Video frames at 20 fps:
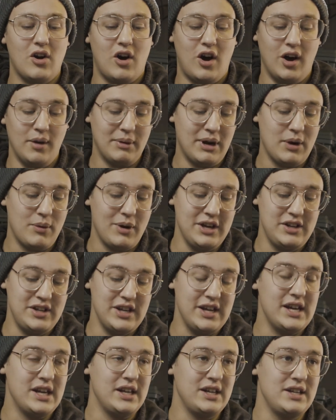on my way
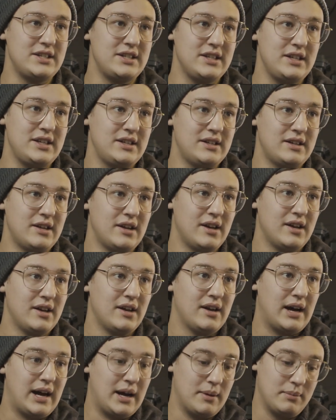to any scene,
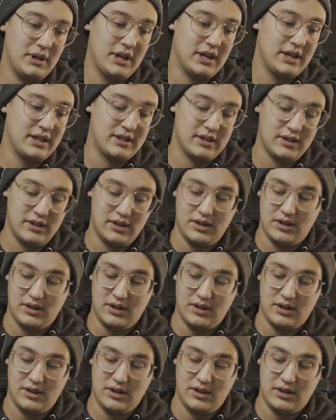I'm like,